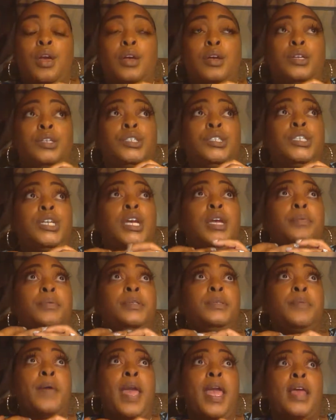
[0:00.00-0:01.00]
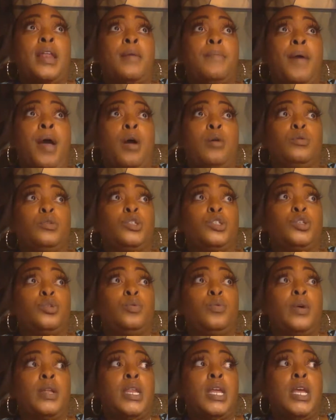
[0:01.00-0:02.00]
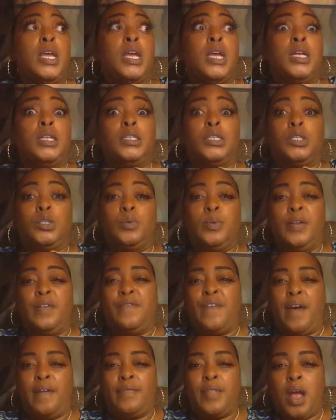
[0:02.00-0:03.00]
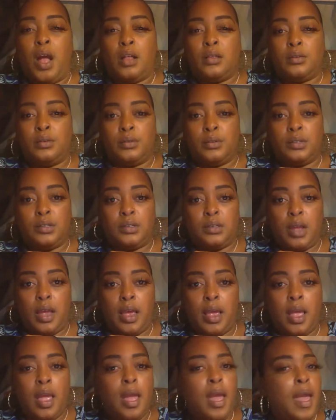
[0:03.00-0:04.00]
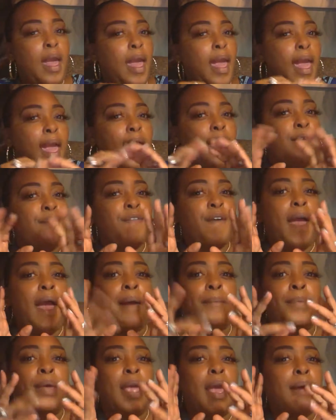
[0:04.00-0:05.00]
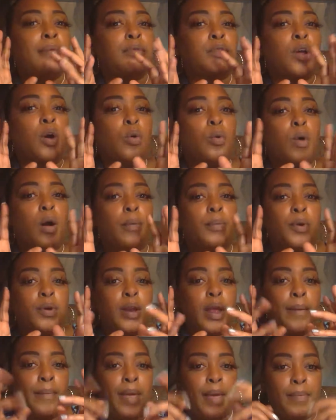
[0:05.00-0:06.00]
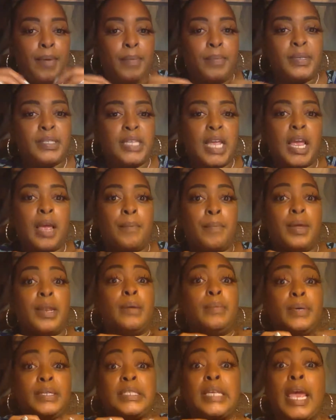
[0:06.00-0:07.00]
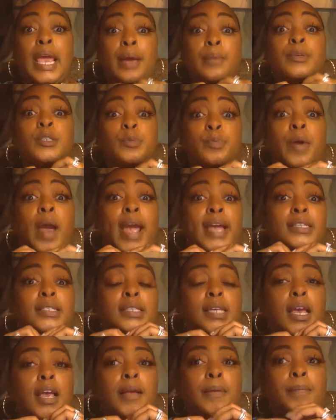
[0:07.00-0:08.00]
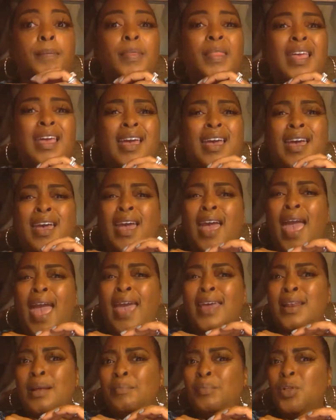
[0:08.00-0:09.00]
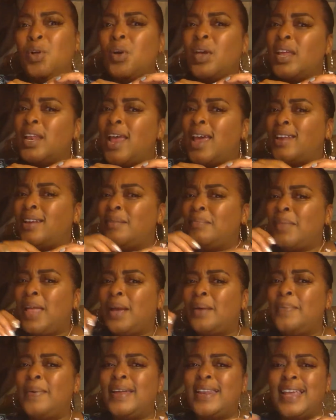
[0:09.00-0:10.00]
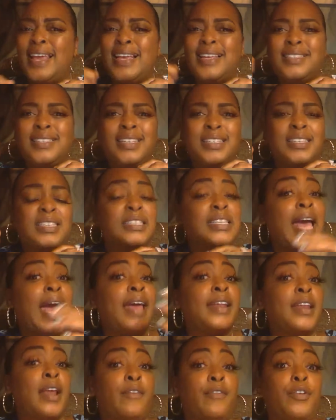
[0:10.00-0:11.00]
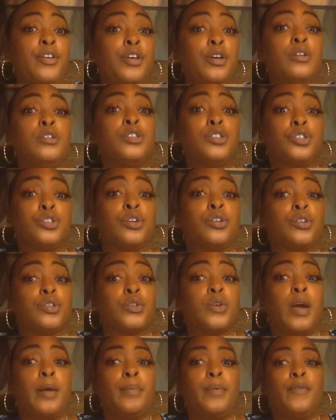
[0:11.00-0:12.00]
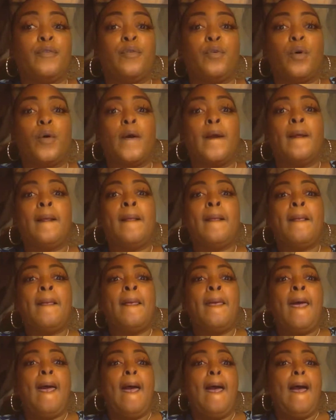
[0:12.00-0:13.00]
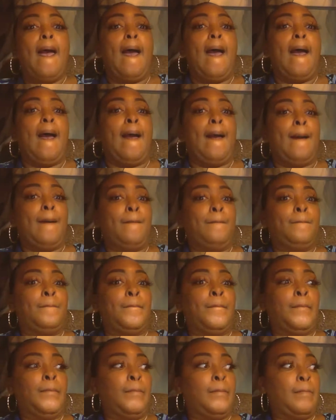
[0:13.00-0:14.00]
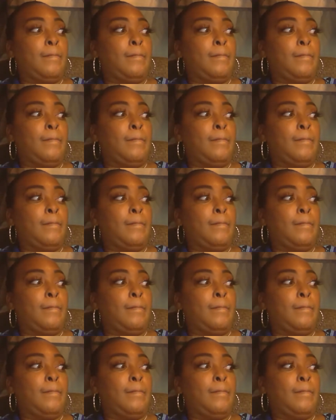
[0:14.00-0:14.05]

she was paying about $20 to $25. If I mean, don't quote me on that, I may be mistaken, but it was pricey. And I'm looking at it and I'm like, what is this? Because I had never used a sugar scrub before. Um,